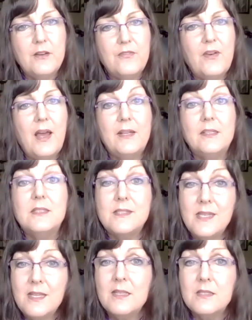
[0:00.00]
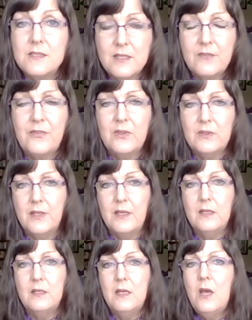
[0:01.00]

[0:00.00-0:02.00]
I could see this differently?